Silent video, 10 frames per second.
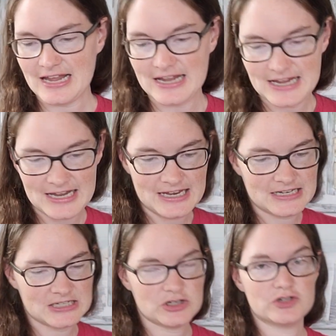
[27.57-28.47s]

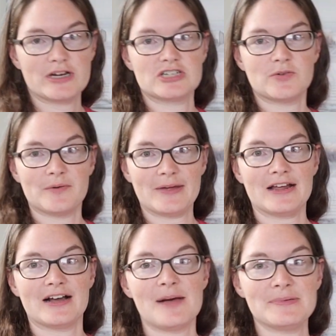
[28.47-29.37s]
and your director will
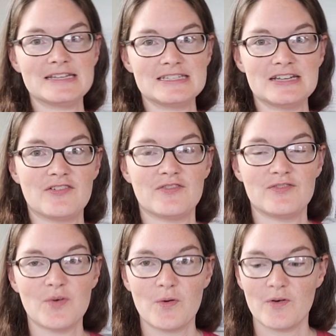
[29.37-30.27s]
make copies
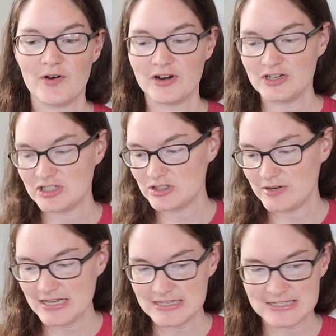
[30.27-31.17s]
for your
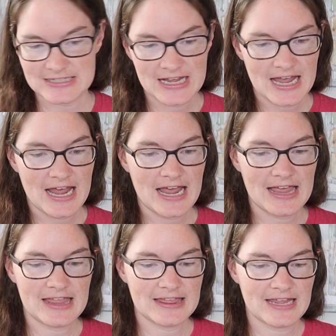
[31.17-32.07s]
students
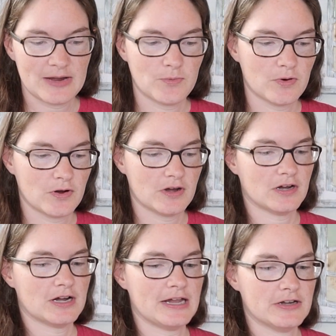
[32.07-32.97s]
and they
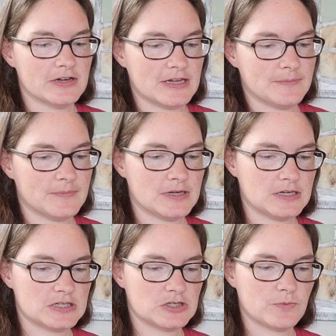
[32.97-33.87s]
will color them.
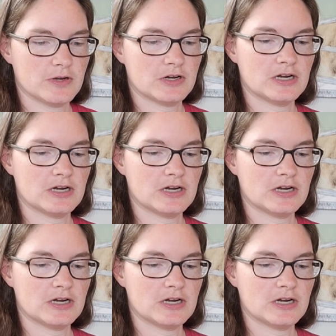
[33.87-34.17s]
So we're